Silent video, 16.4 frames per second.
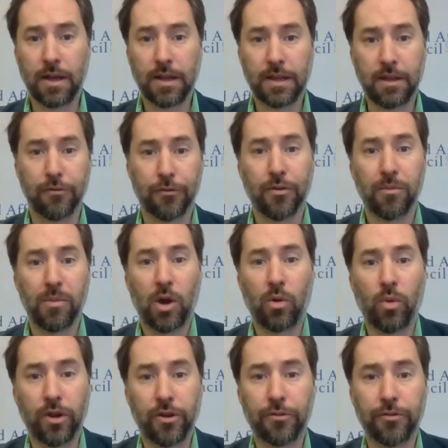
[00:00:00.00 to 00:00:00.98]
get from our
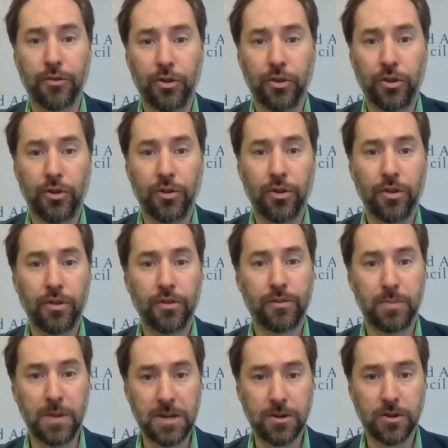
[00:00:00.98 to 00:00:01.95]
wonderful
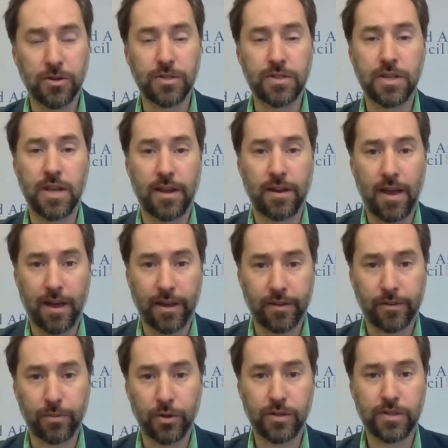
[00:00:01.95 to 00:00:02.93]
speakers and
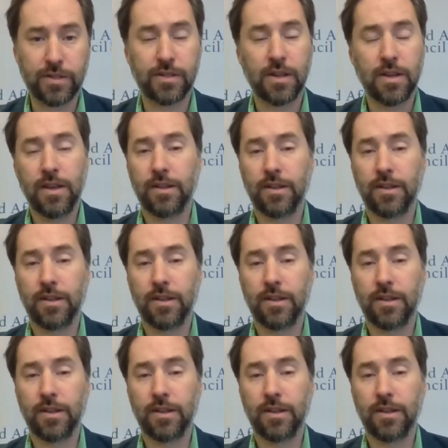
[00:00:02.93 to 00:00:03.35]
experts